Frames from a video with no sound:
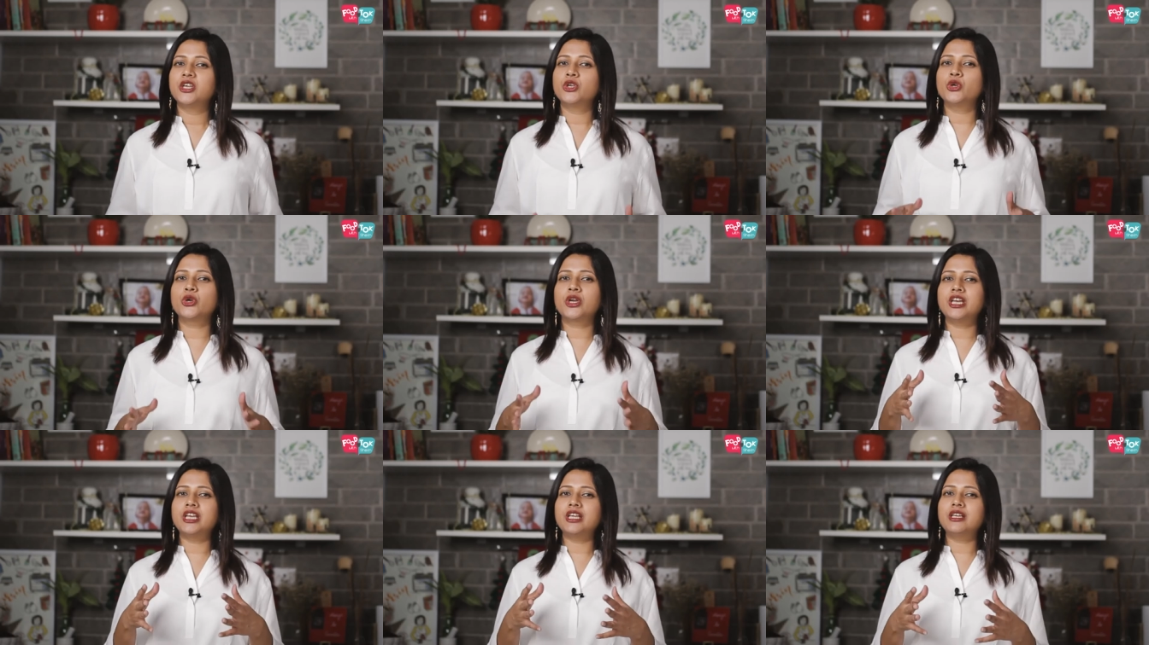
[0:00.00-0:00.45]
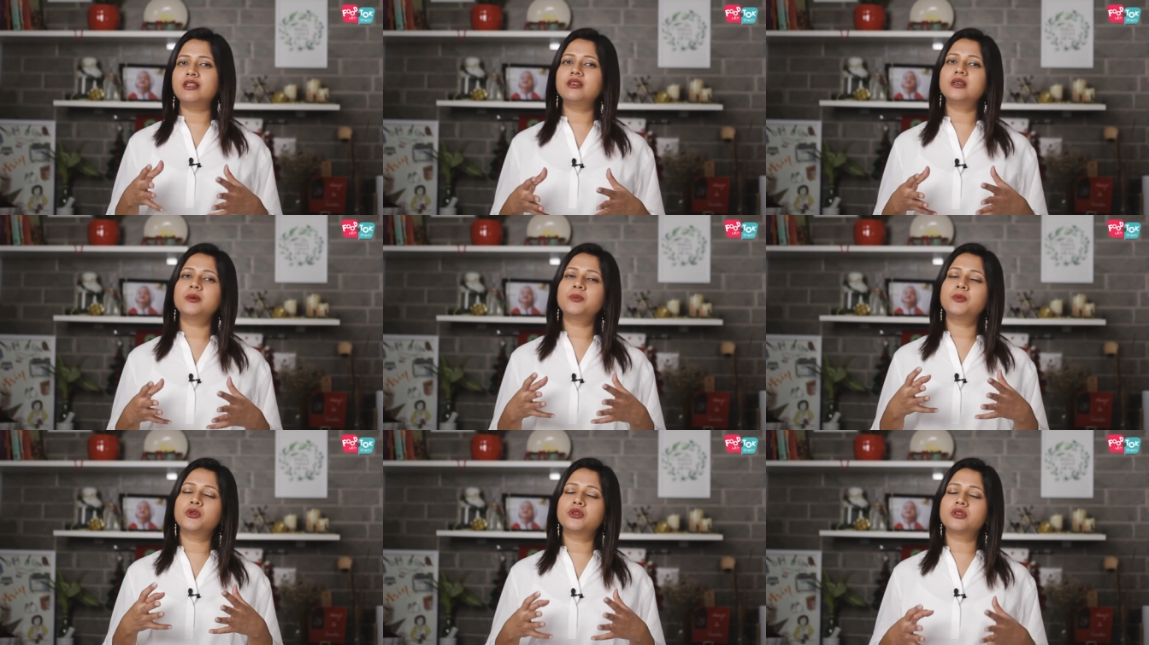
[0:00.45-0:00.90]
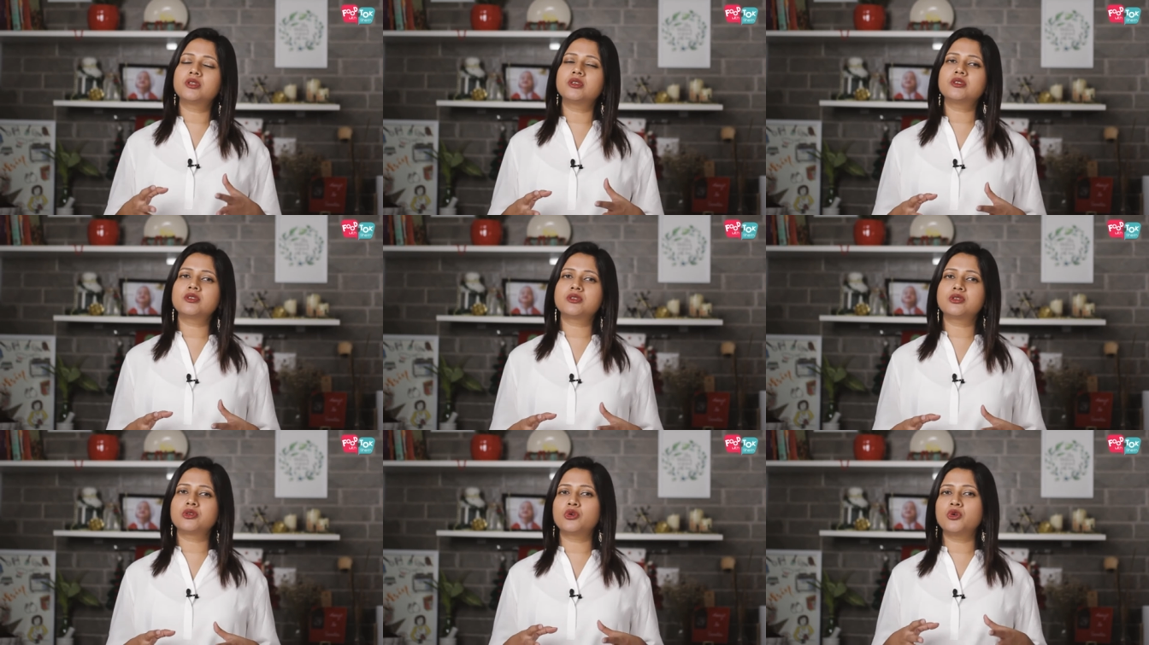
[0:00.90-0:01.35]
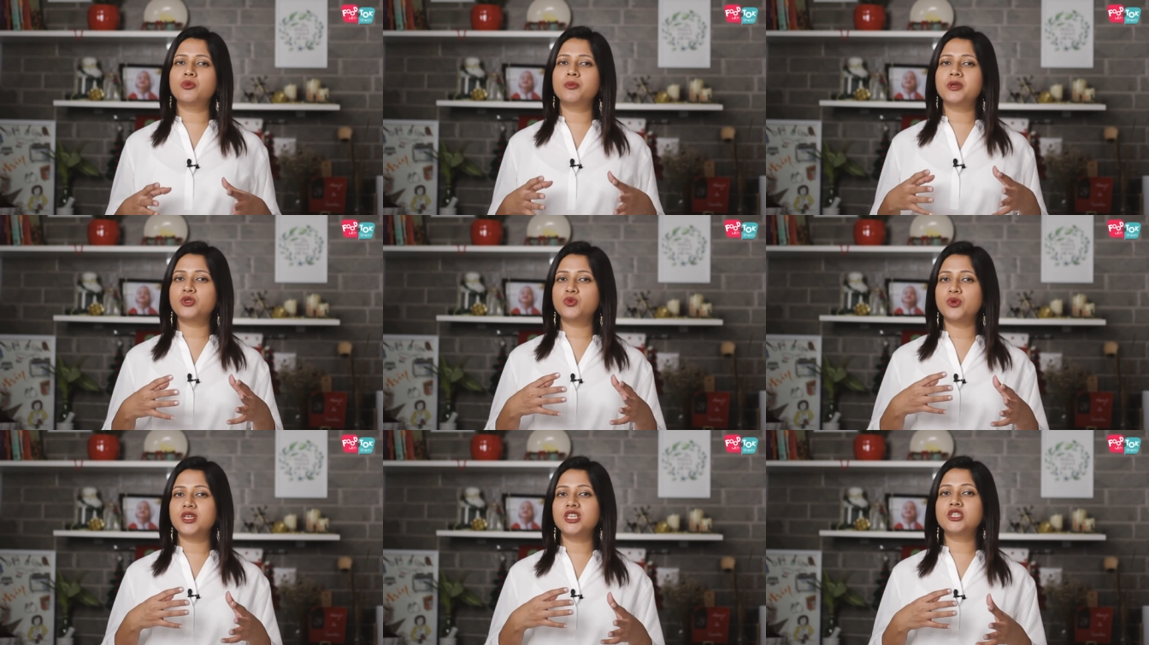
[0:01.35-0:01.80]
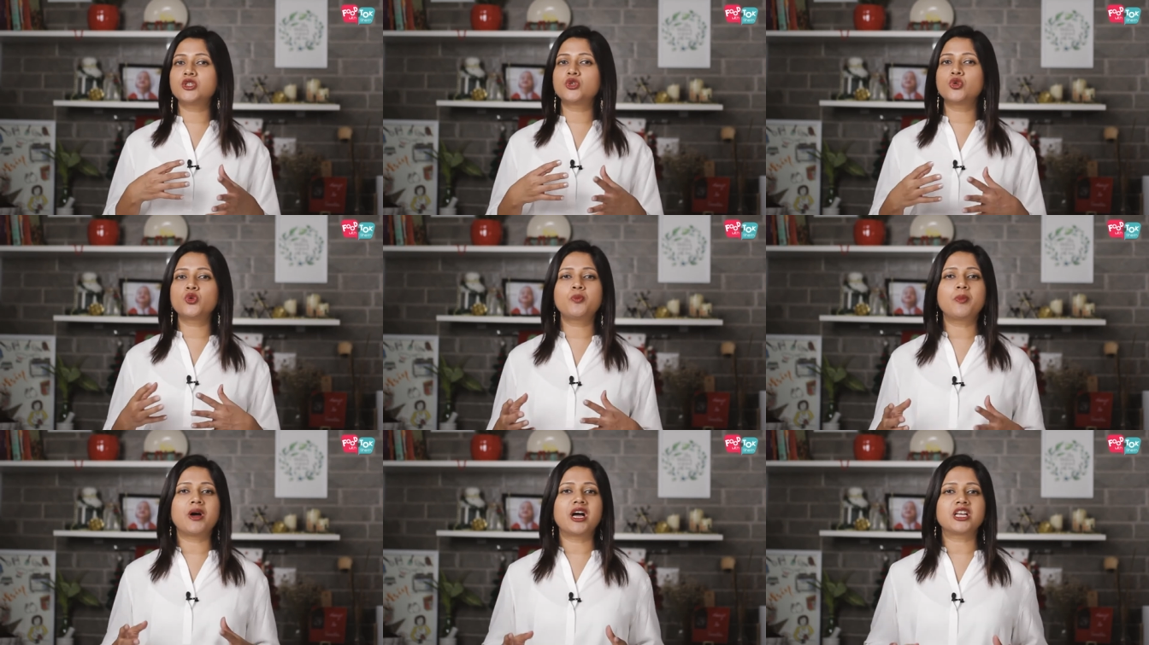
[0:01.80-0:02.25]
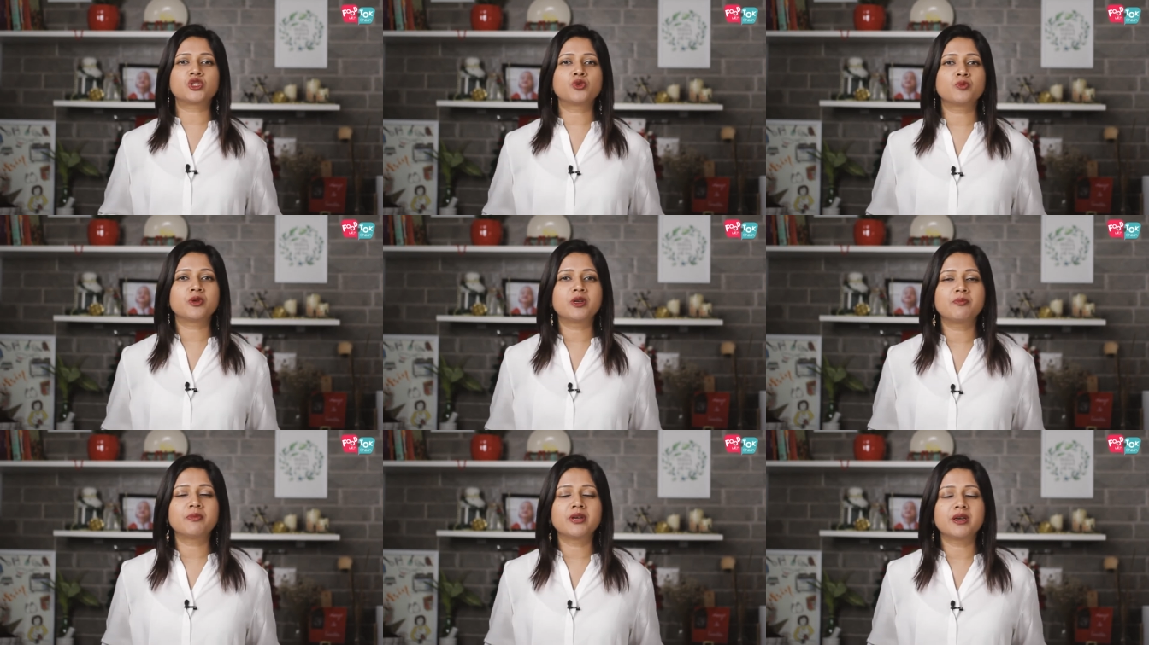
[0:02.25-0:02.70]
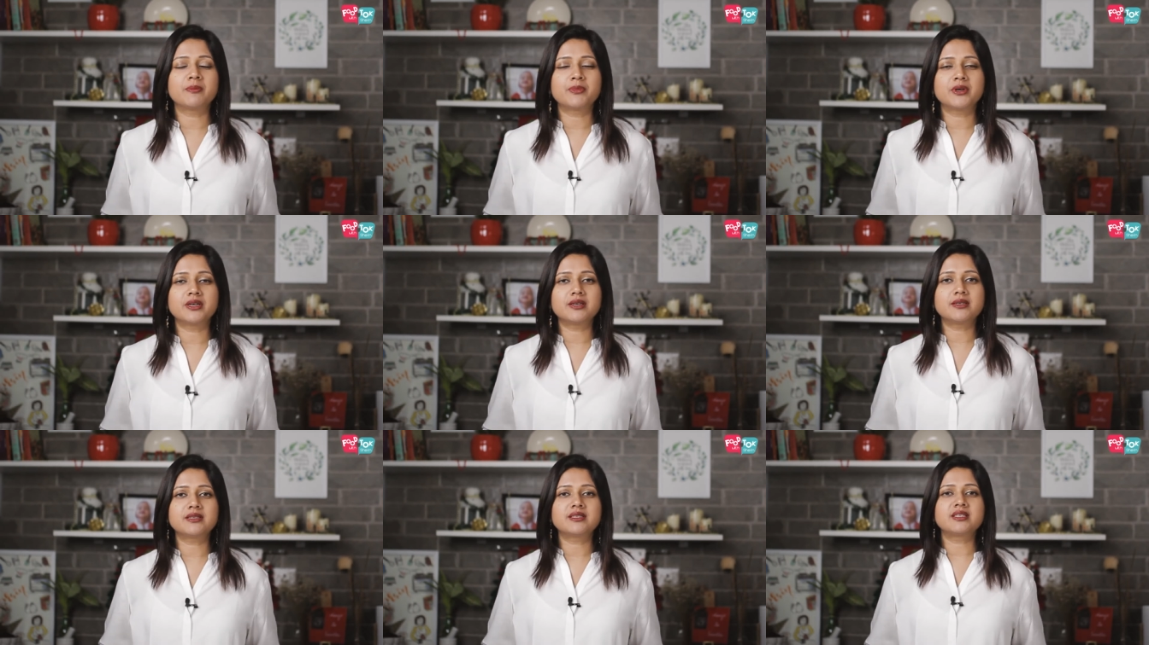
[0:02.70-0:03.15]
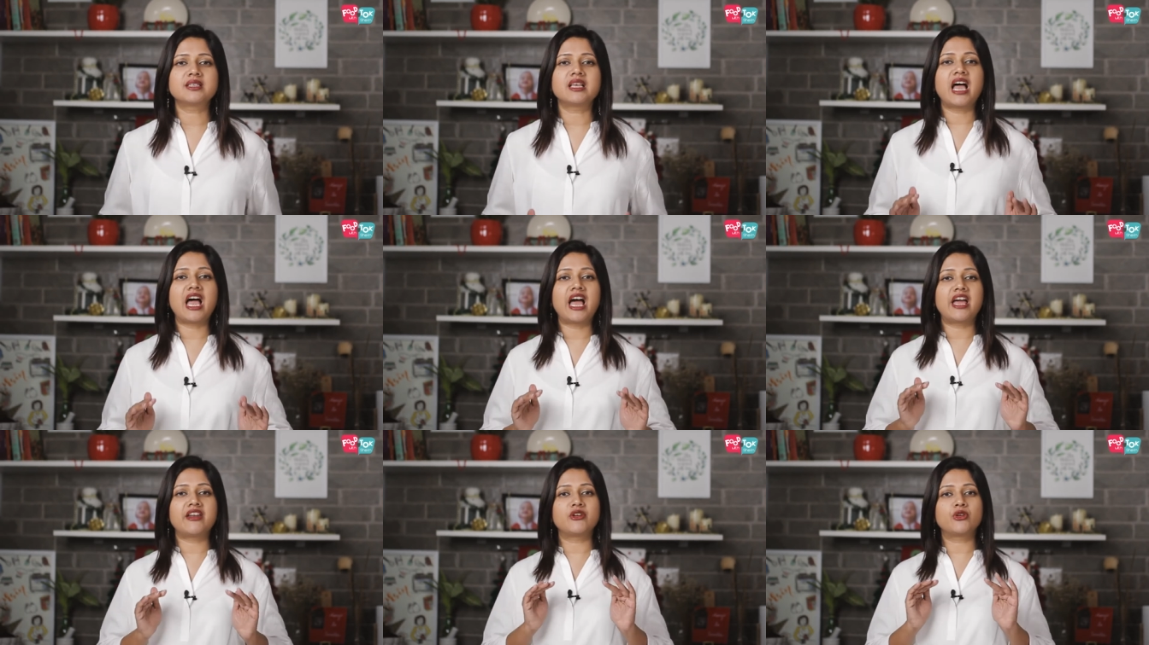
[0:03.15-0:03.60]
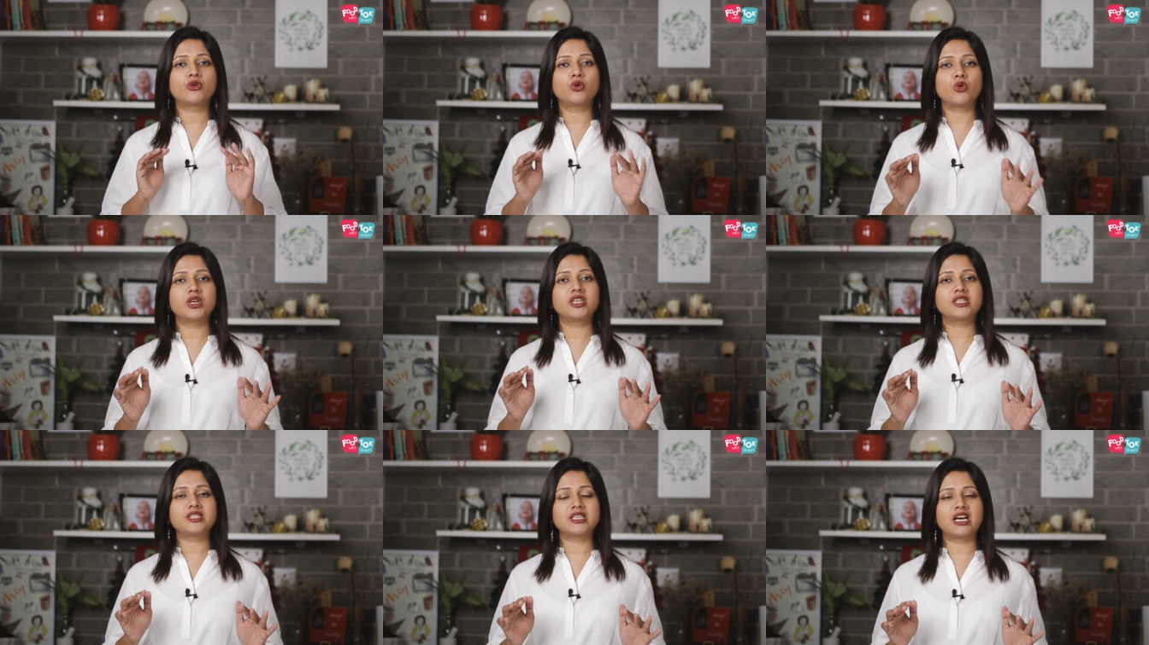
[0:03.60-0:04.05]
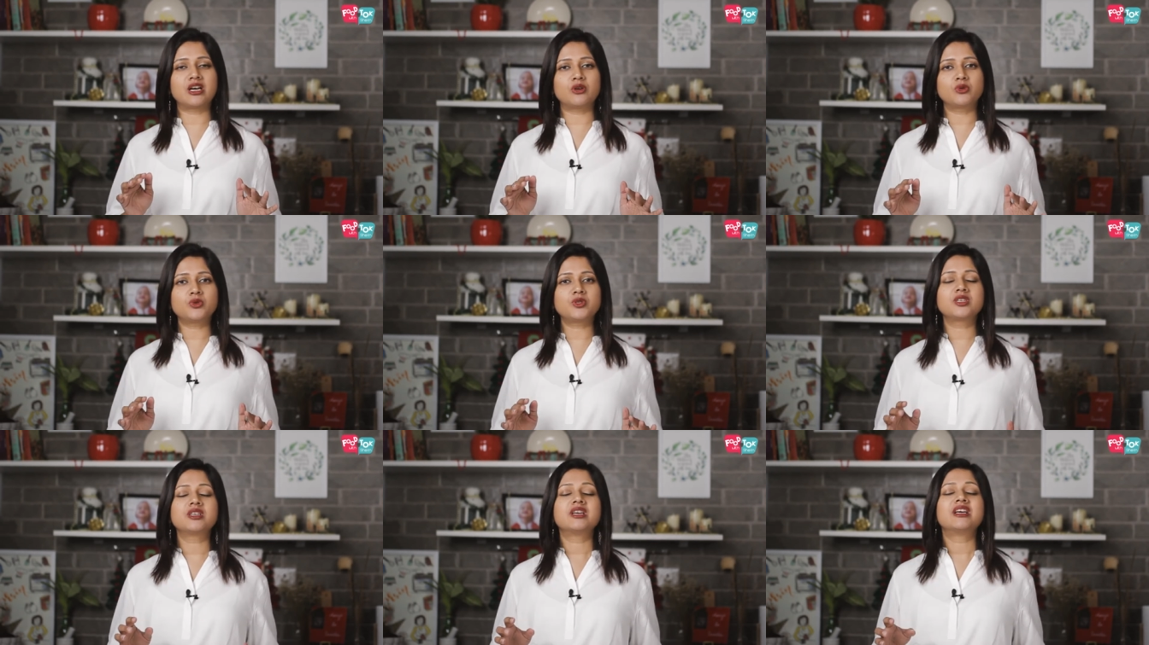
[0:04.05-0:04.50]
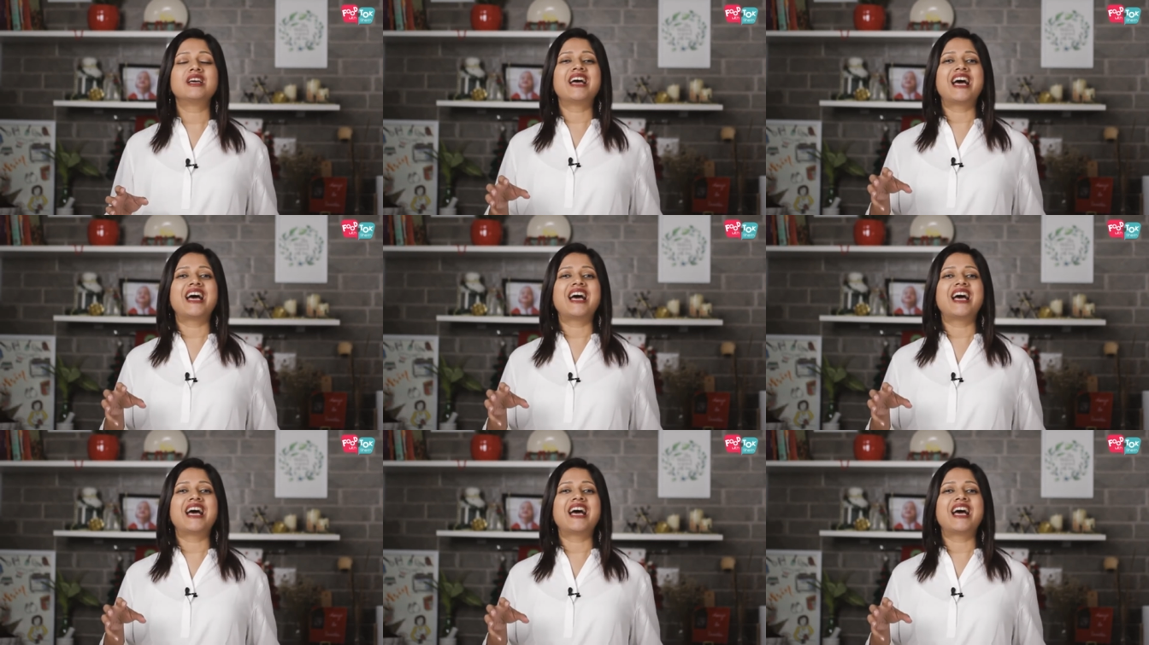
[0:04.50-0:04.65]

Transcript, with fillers: You can either put this dough between two parchment papers and roll it out